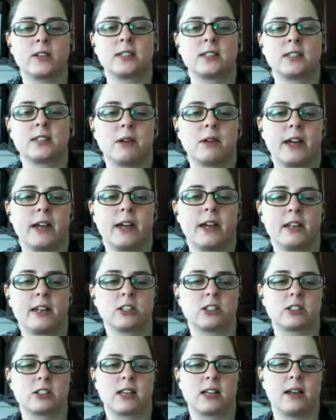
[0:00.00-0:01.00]
That's
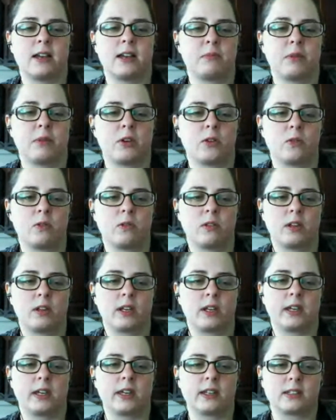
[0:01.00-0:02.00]
why I'm
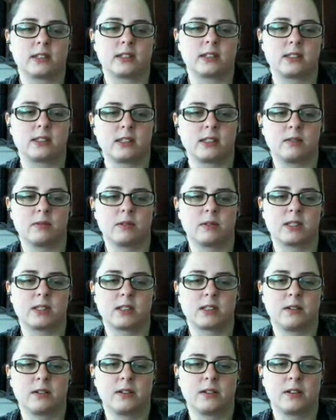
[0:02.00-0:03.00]
Googling it to see what's
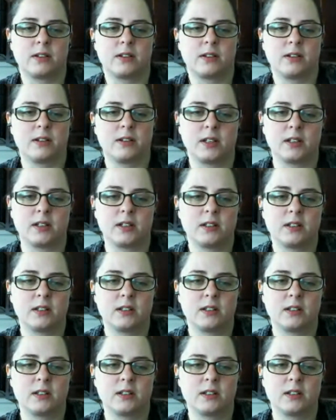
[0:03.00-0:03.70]
going on.